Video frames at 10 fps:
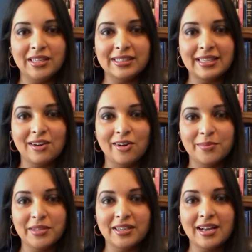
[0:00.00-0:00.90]
do things that
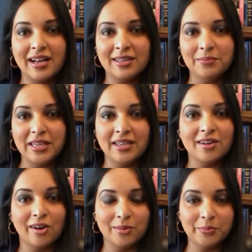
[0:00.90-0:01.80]
harm the economy
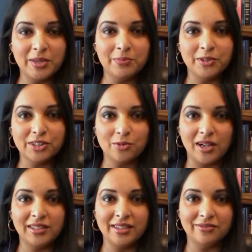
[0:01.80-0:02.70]
and harm people's
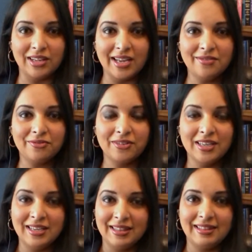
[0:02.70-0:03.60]
quality of life,
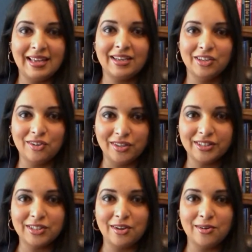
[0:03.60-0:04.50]
that could
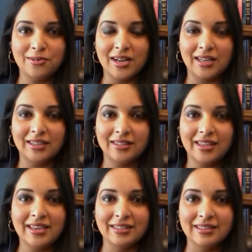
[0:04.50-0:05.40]
also uh,
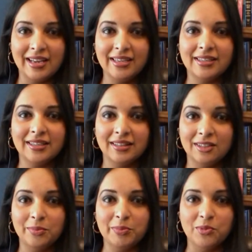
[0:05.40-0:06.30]
ignite a
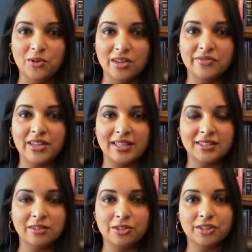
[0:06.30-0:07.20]
little bit more of
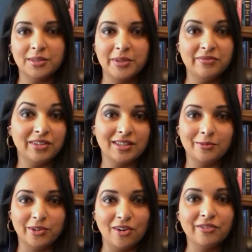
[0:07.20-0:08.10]
that social upheaval that
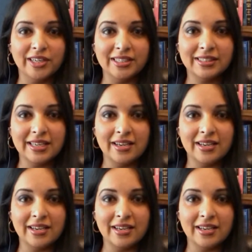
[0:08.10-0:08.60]
we're already